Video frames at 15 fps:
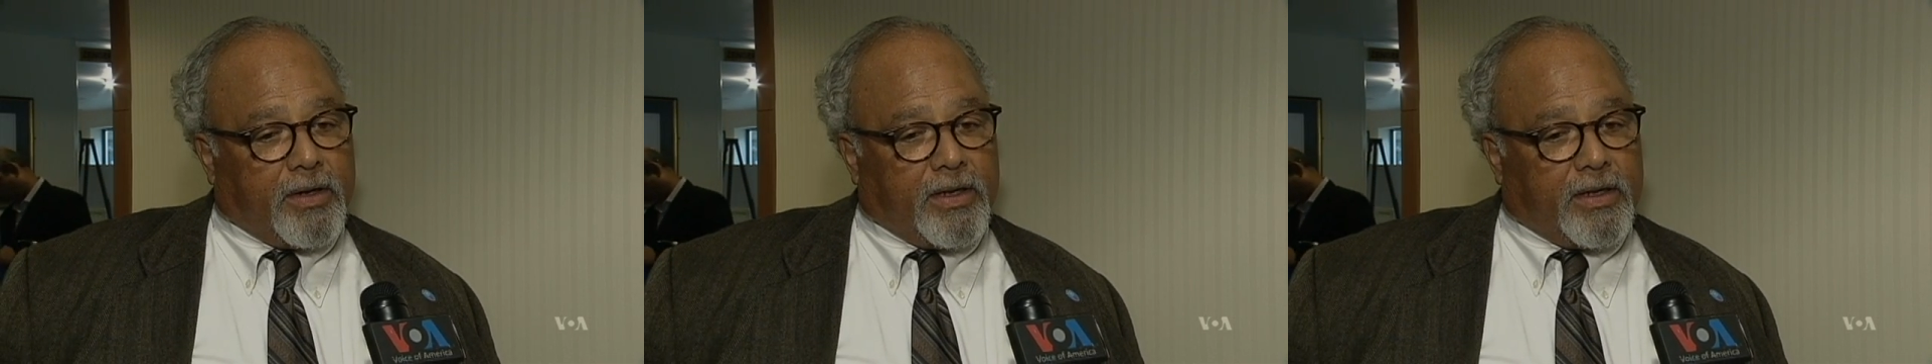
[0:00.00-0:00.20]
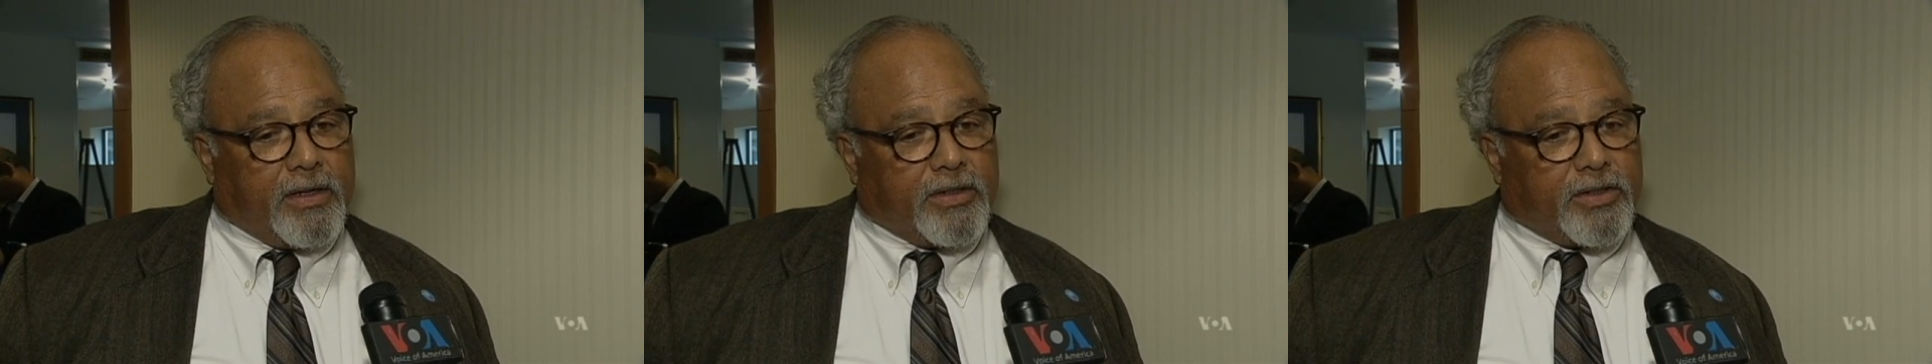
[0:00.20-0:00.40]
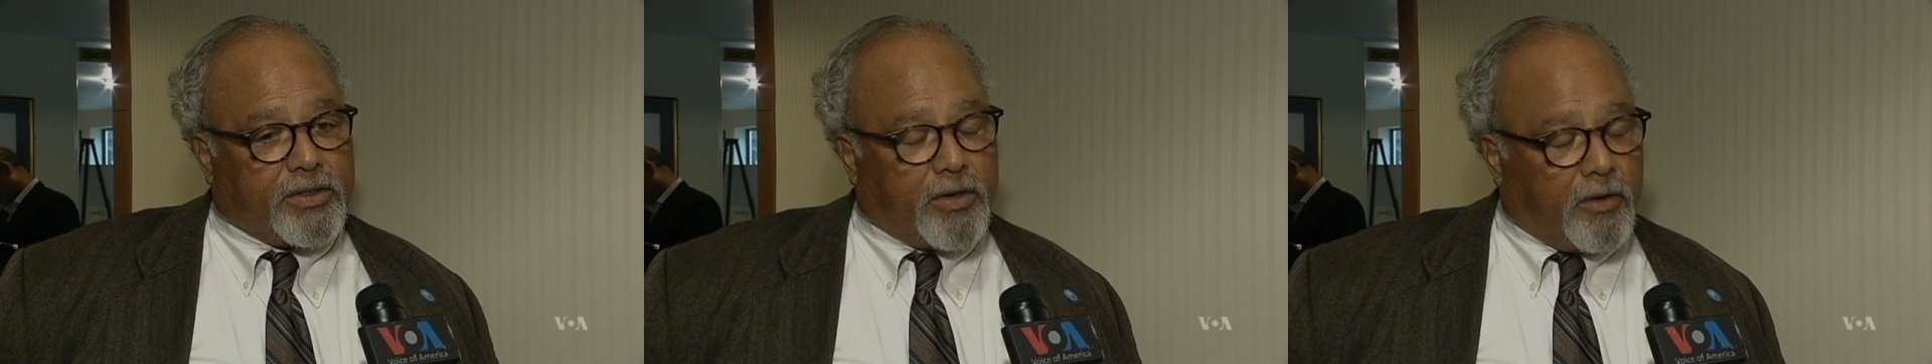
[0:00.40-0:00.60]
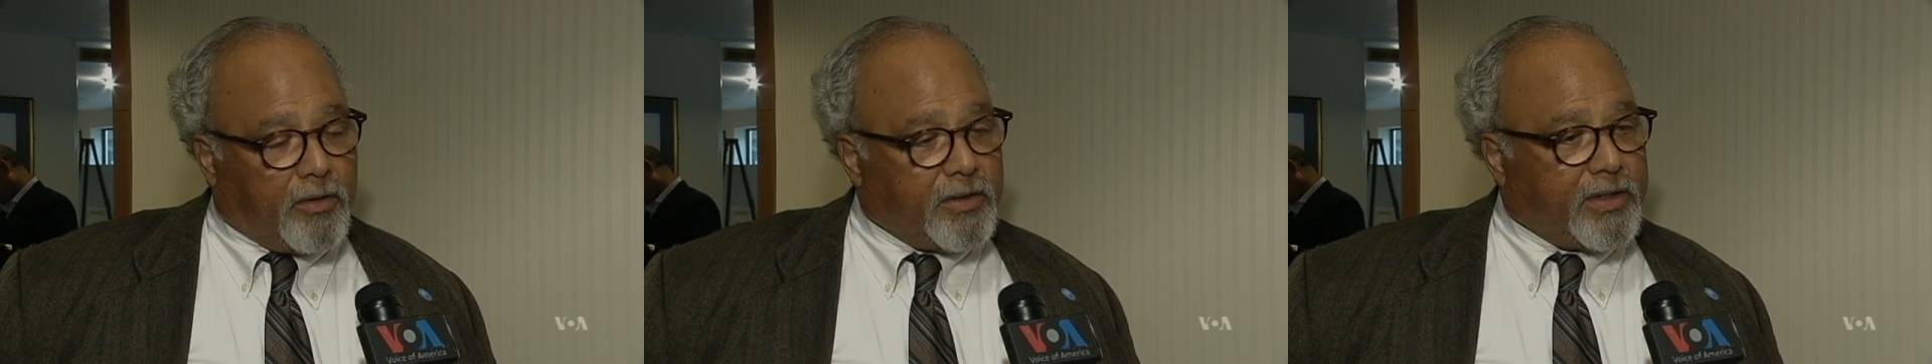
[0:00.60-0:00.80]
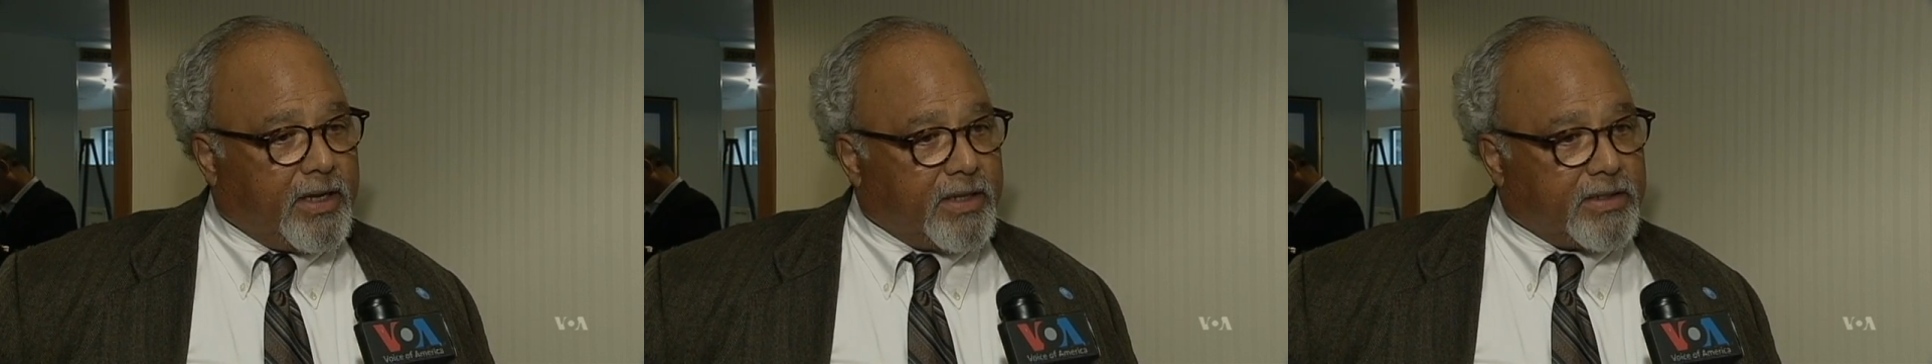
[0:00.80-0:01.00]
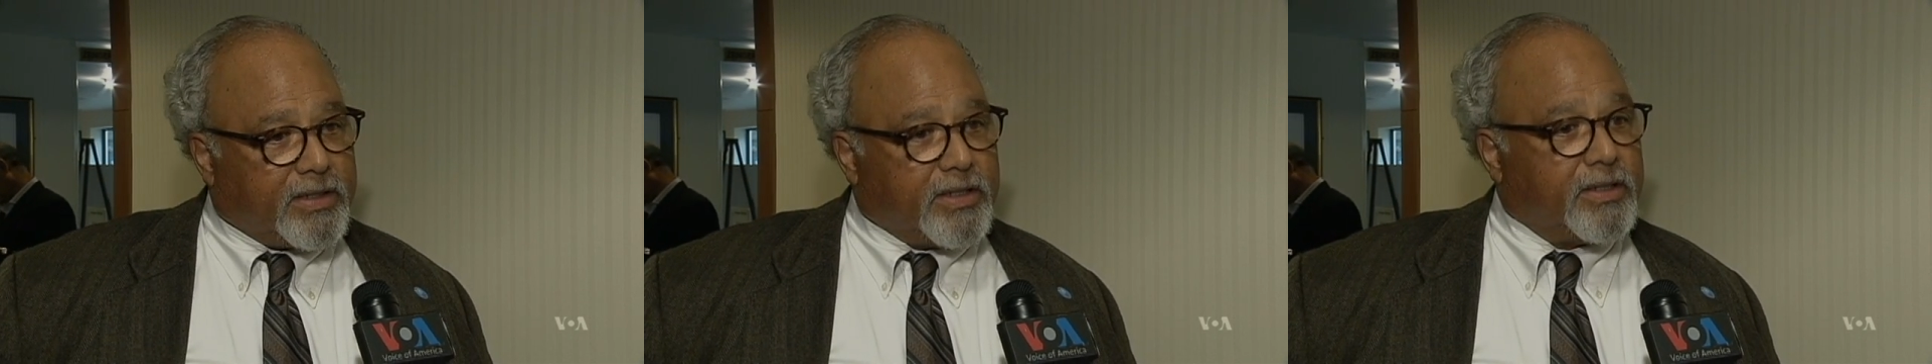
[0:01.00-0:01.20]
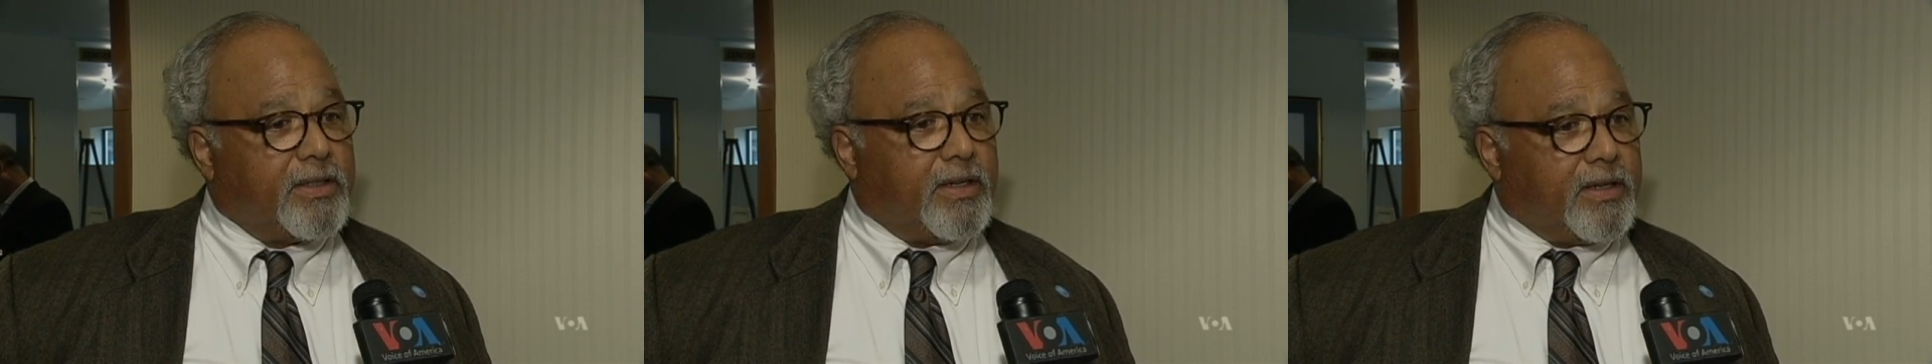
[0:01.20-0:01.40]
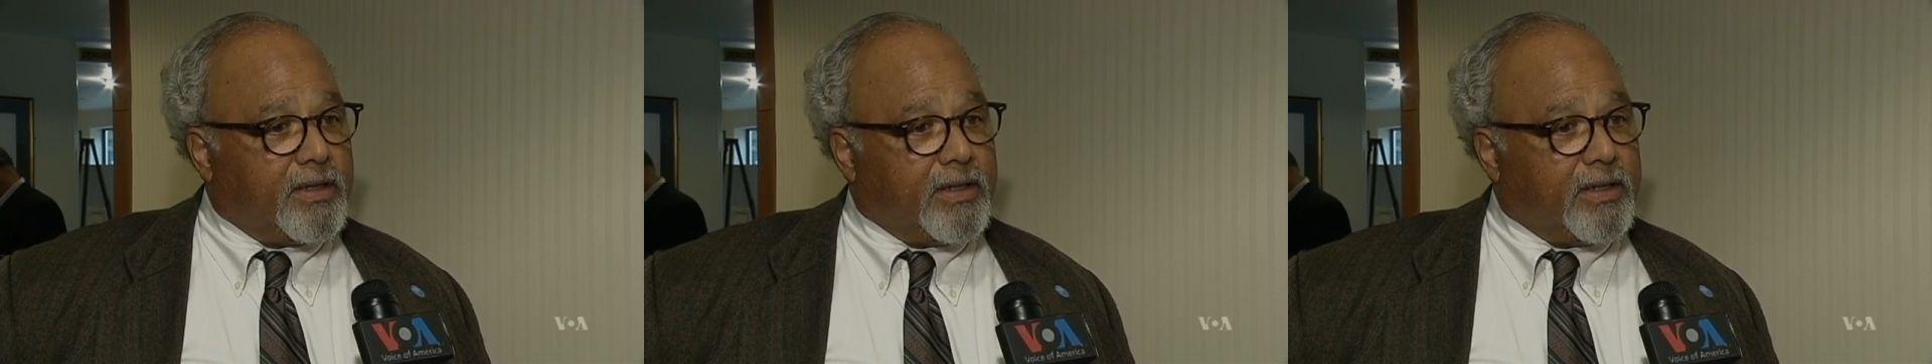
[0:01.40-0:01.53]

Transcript: it has told us is that